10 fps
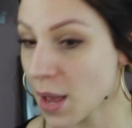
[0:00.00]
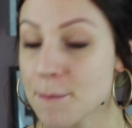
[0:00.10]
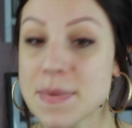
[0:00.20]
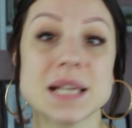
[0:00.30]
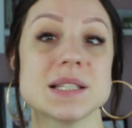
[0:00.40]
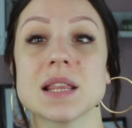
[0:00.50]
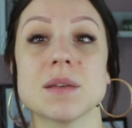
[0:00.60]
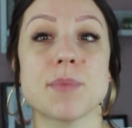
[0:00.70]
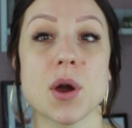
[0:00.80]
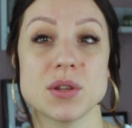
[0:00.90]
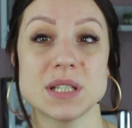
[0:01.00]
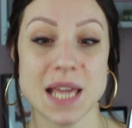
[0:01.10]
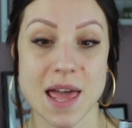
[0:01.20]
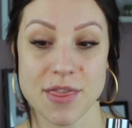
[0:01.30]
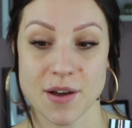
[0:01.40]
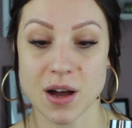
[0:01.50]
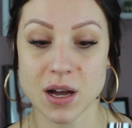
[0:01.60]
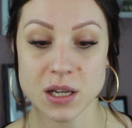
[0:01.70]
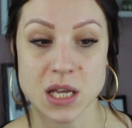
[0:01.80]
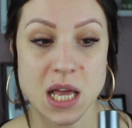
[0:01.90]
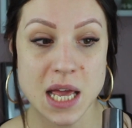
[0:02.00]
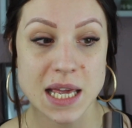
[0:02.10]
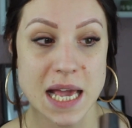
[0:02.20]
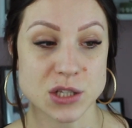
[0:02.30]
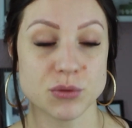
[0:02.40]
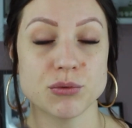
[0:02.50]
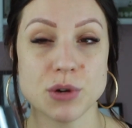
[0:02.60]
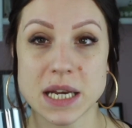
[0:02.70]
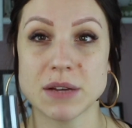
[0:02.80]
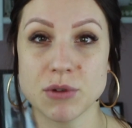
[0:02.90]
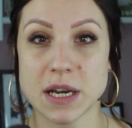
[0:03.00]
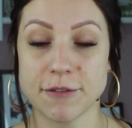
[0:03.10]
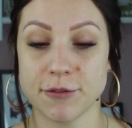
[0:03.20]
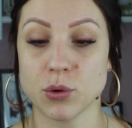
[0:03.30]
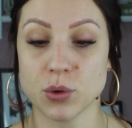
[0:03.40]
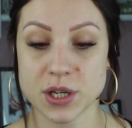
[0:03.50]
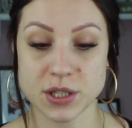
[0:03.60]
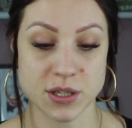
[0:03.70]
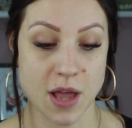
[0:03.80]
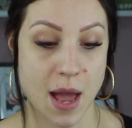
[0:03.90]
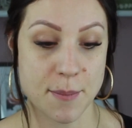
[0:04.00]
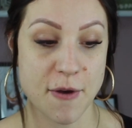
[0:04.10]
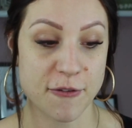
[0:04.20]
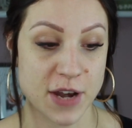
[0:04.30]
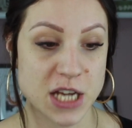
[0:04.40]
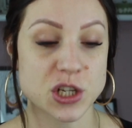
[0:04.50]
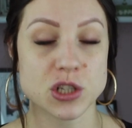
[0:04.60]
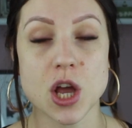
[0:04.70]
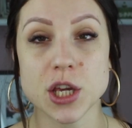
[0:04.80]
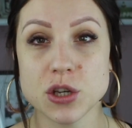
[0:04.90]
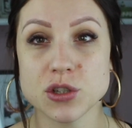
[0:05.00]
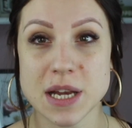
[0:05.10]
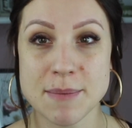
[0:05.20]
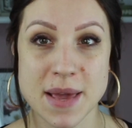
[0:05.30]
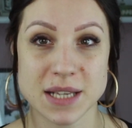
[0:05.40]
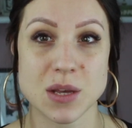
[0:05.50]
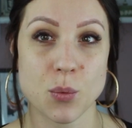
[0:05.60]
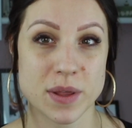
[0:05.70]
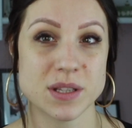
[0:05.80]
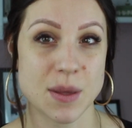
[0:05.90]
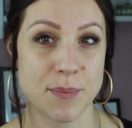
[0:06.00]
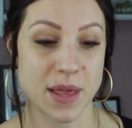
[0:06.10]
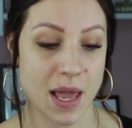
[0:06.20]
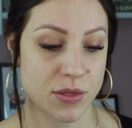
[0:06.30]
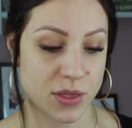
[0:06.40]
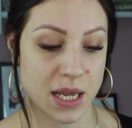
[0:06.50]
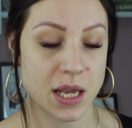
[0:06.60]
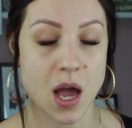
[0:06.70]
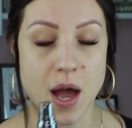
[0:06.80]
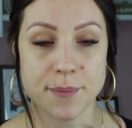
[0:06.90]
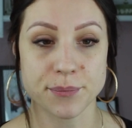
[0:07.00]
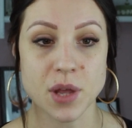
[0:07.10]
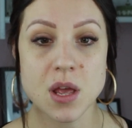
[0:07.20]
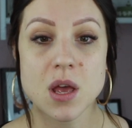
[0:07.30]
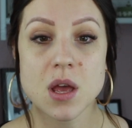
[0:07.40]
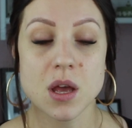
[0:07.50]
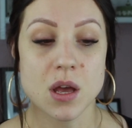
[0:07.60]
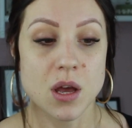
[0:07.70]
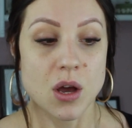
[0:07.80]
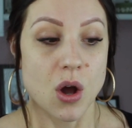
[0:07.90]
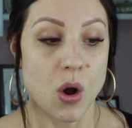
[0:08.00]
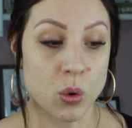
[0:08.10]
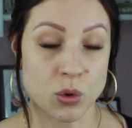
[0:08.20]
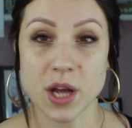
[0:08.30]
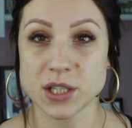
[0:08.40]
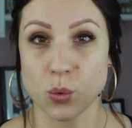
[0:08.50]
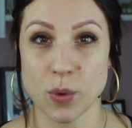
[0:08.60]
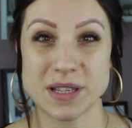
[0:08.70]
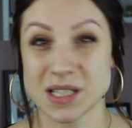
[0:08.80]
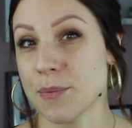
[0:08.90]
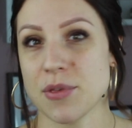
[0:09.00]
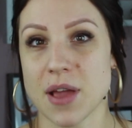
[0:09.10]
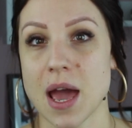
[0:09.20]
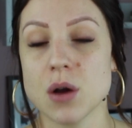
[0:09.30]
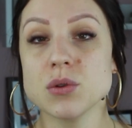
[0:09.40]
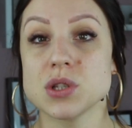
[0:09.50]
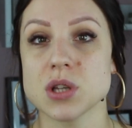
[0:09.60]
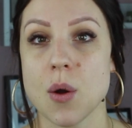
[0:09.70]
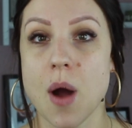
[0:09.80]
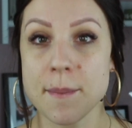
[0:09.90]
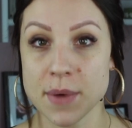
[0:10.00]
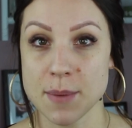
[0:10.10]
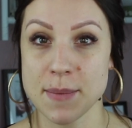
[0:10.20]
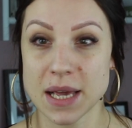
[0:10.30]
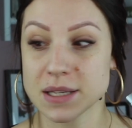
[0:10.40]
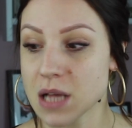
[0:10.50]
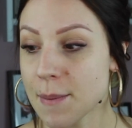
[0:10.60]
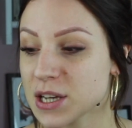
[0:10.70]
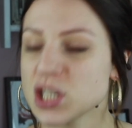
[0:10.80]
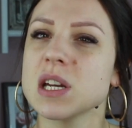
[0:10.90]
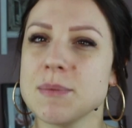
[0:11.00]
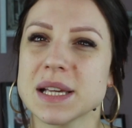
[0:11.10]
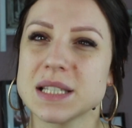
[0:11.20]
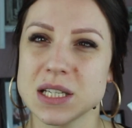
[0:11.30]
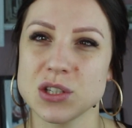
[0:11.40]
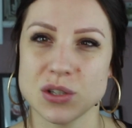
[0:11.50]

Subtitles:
mixing them both together gets a really, really flawless finish, because I usually mix it with something, the All Nighter with something else. So I'm actually going to mix these